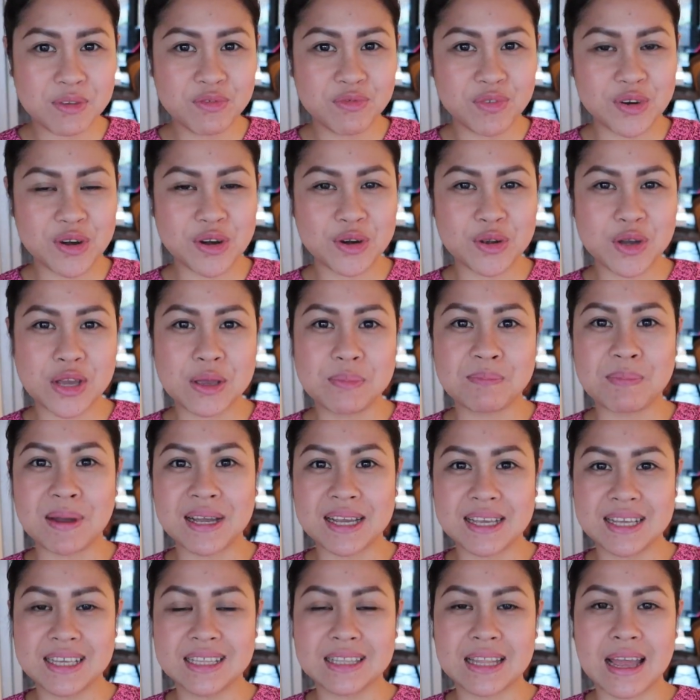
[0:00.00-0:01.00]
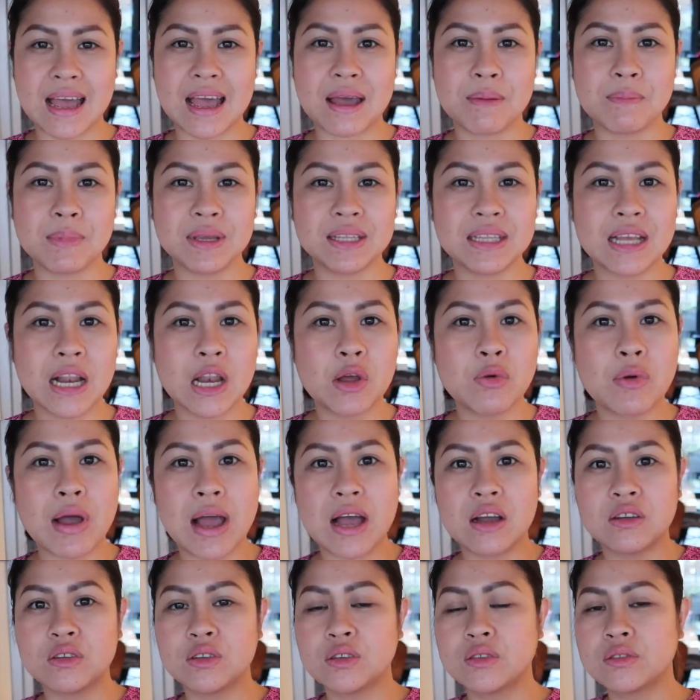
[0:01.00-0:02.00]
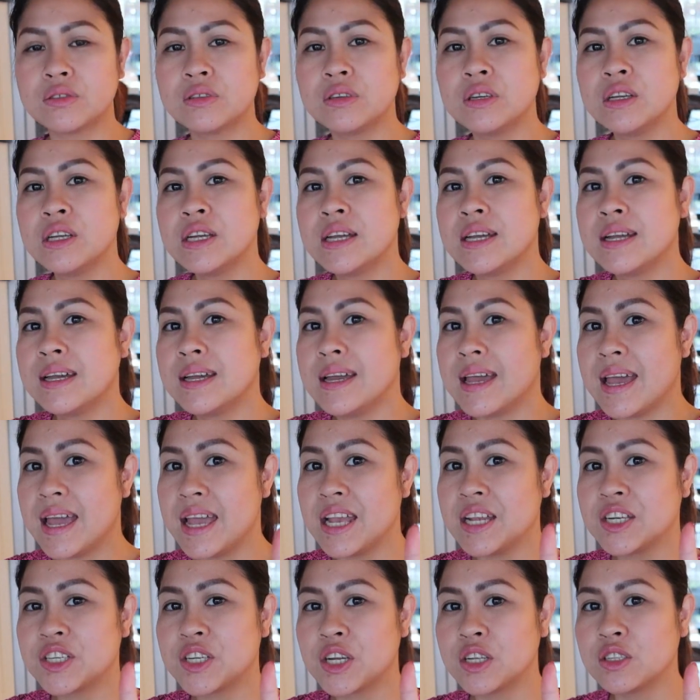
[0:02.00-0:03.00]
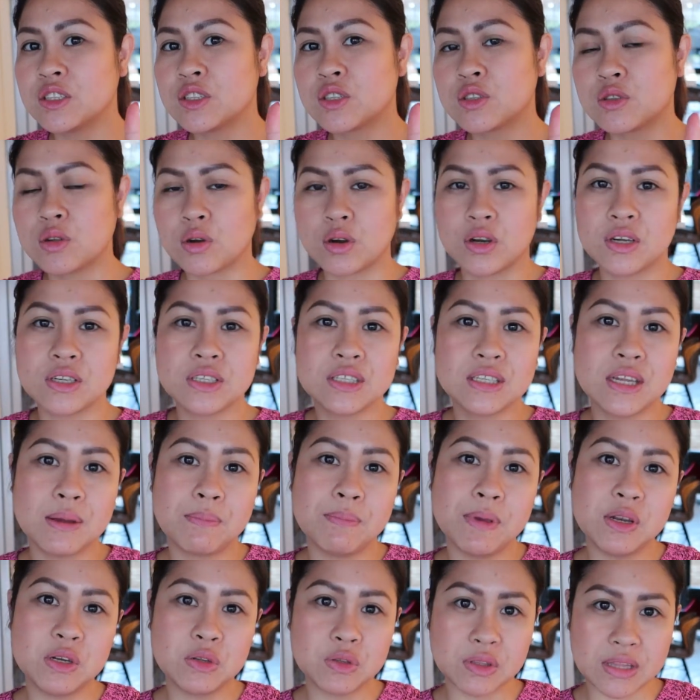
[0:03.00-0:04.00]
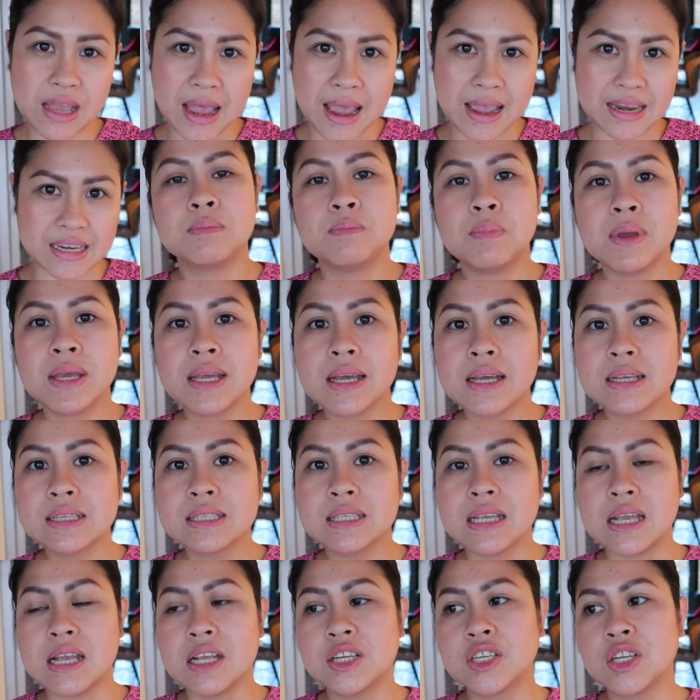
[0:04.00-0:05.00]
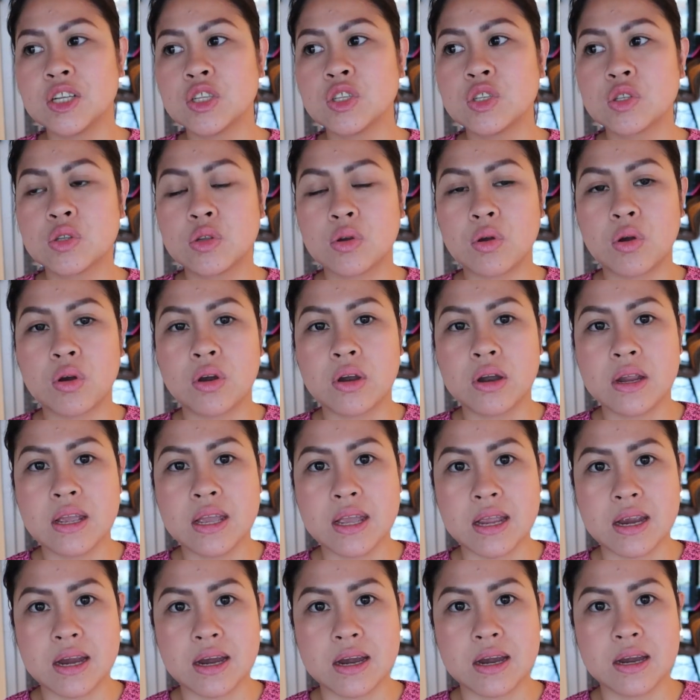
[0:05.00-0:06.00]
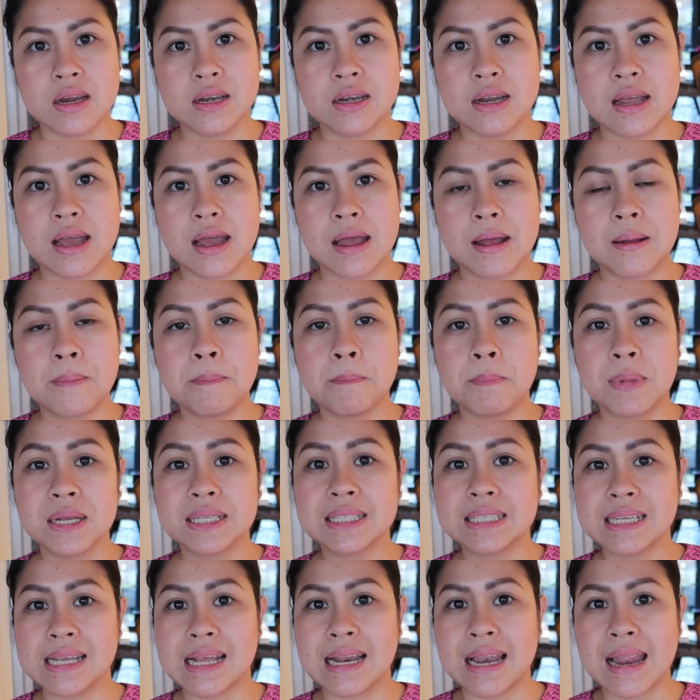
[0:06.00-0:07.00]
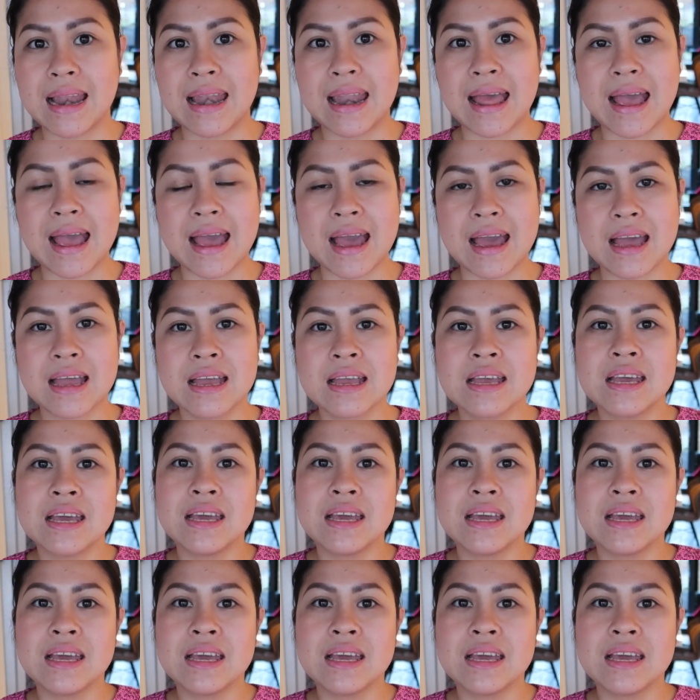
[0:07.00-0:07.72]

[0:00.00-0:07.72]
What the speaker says: before ko ipakita, may dalawa akong Asian stores na pinuntahan. The biggest Asian store here na mas kilala